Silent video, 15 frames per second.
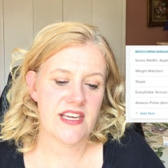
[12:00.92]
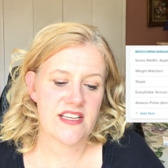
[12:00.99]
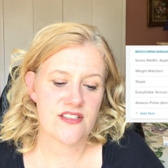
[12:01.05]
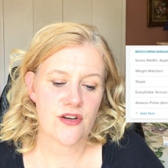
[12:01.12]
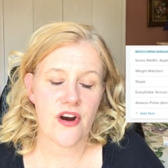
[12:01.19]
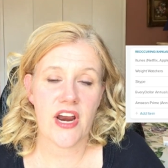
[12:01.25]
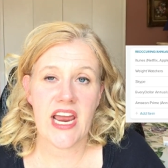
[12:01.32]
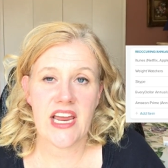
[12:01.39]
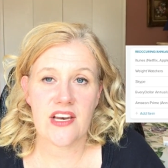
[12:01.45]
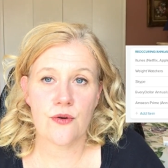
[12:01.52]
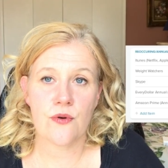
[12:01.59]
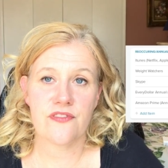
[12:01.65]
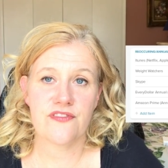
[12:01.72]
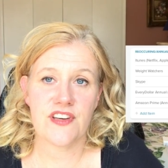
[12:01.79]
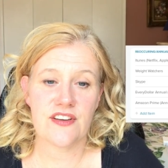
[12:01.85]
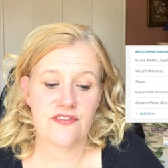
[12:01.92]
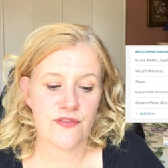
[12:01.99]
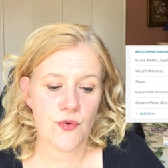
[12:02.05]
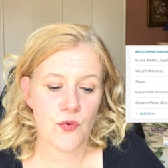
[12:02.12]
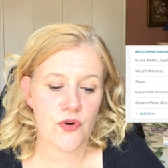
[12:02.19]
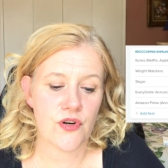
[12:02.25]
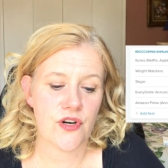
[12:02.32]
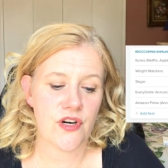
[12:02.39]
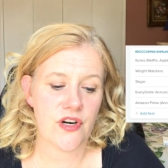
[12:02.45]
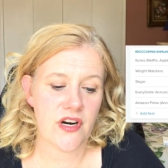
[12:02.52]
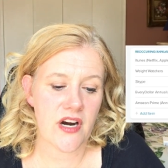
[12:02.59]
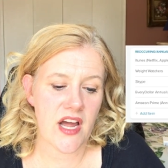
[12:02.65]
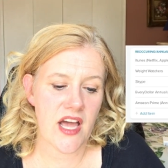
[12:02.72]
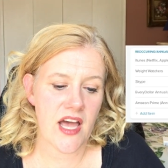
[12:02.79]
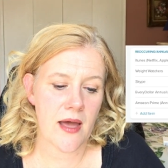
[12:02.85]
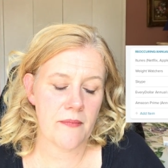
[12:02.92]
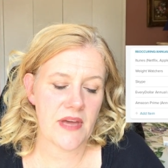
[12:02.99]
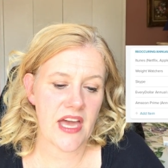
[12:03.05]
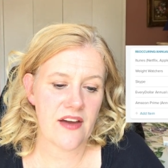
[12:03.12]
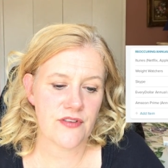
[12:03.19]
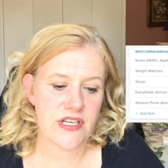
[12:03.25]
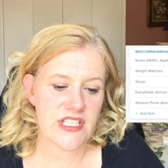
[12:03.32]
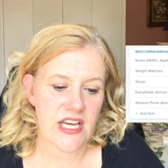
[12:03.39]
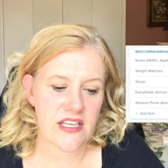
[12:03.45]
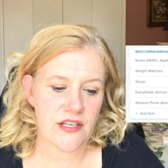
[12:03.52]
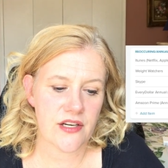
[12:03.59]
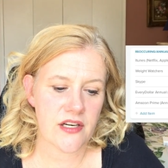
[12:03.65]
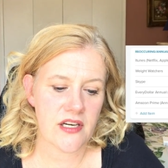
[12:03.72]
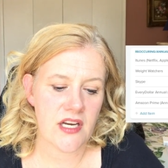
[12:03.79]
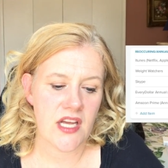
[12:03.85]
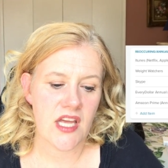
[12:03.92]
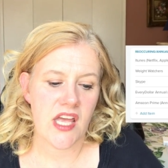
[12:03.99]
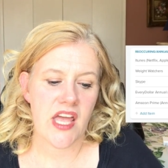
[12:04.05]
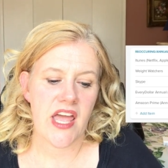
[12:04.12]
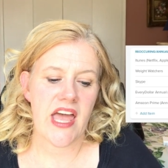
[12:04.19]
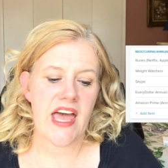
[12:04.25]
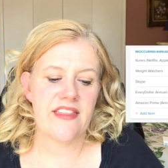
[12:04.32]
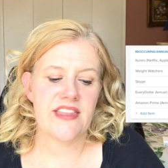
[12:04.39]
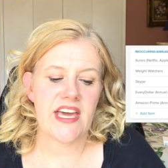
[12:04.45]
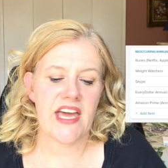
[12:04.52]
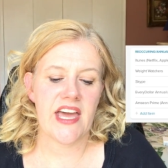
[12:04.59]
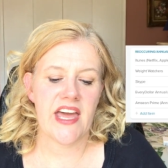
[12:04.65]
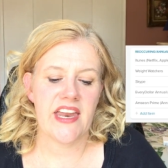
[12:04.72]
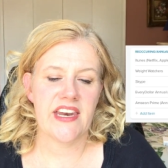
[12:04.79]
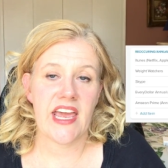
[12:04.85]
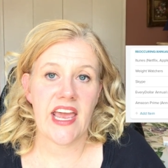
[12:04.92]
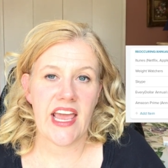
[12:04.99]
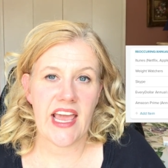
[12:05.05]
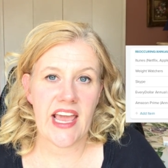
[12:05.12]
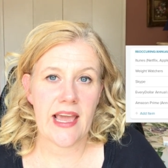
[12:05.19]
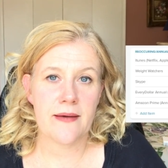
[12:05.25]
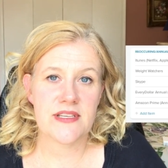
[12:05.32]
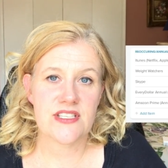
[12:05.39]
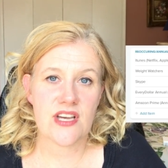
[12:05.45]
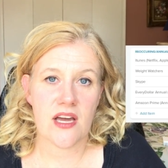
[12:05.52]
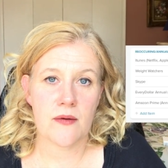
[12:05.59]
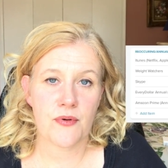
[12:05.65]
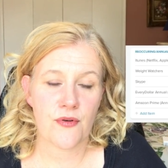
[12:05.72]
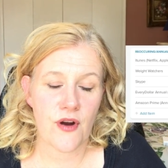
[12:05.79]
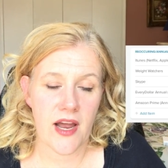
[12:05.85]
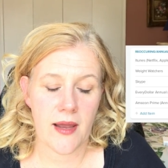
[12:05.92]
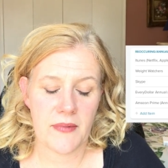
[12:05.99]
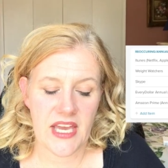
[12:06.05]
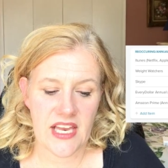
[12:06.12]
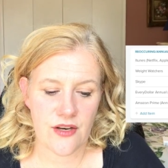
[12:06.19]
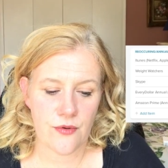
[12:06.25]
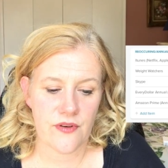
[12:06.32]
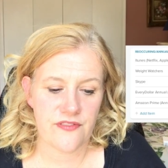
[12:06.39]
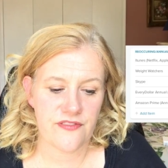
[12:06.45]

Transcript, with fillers: is our annual fee for um, EveryDollar, and then Amazon Prime annual